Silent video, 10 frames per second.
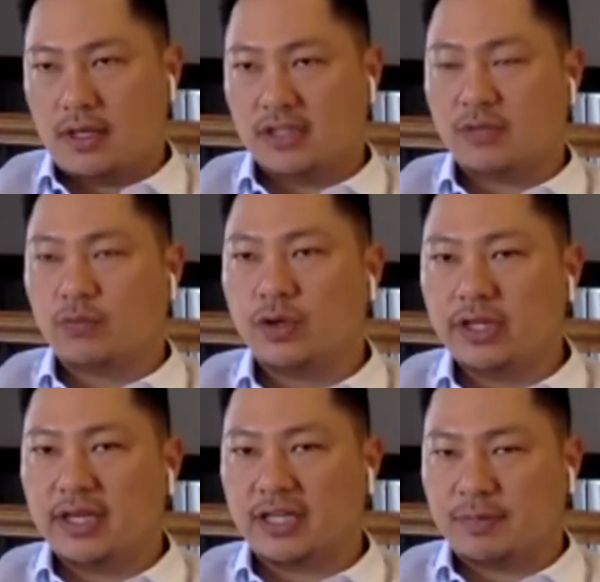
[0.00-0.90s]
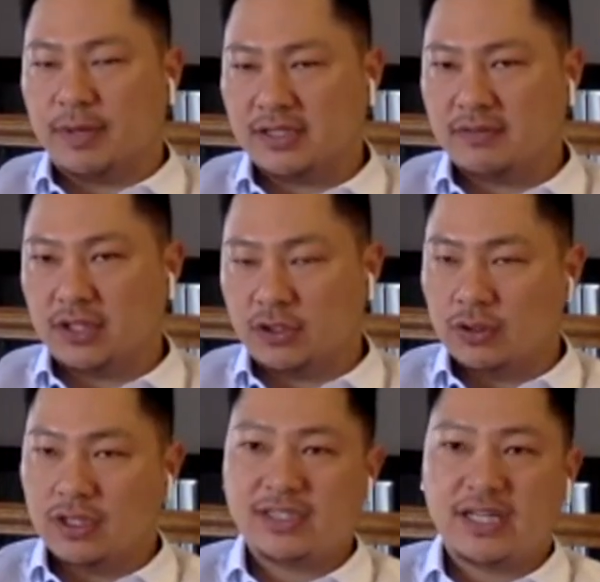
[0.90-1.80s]
is it really expensive to
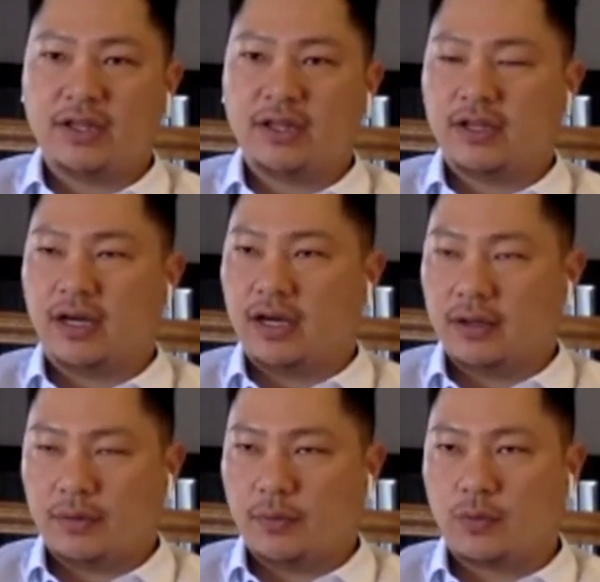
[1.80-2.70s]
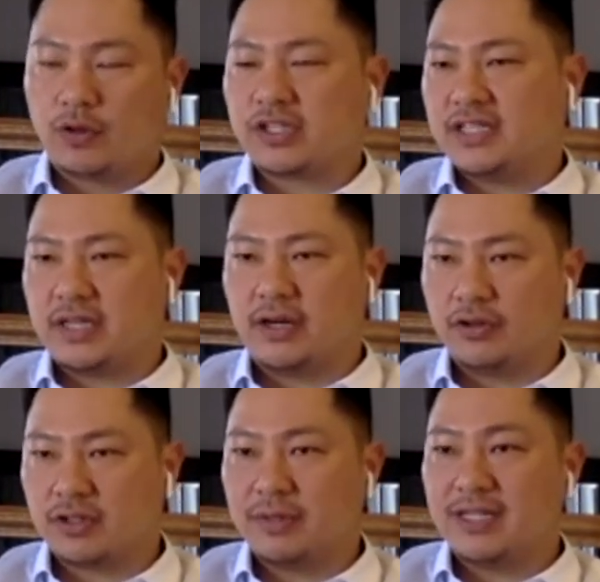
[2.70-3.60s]
do it? Let's say, worst case
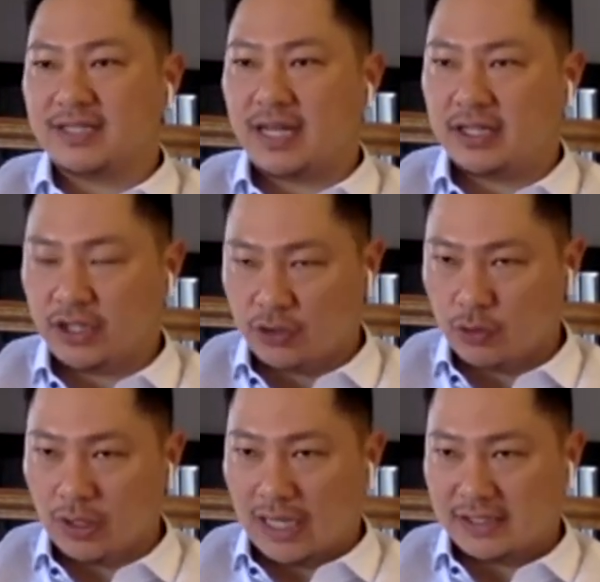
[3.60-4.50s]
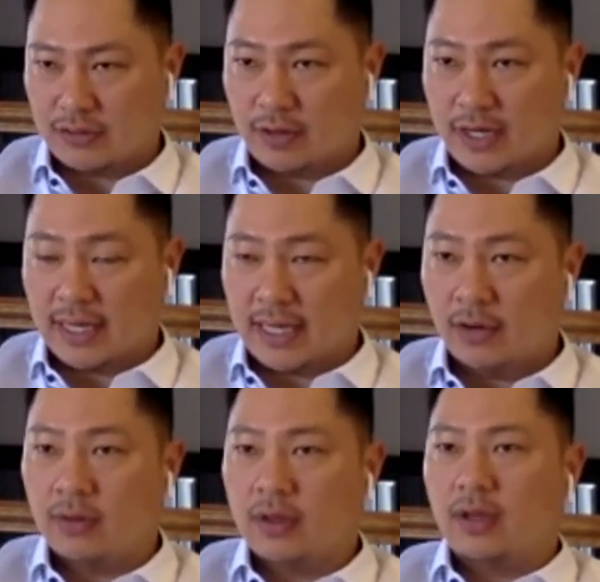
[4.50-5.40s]
scenario, somebody decided to utilize it right
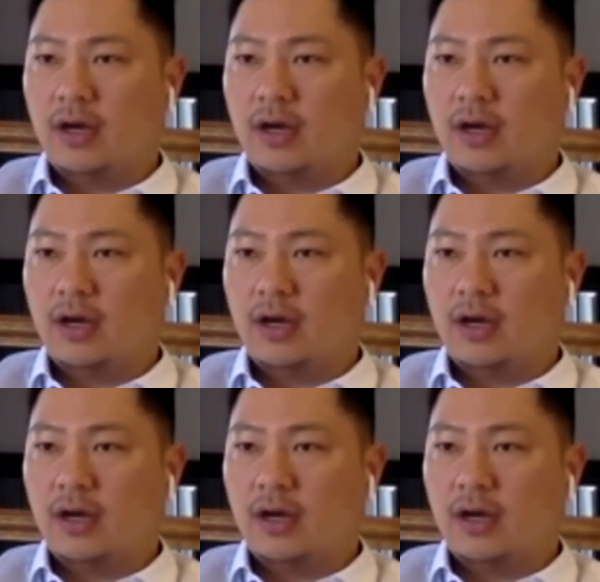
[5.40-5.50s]
now,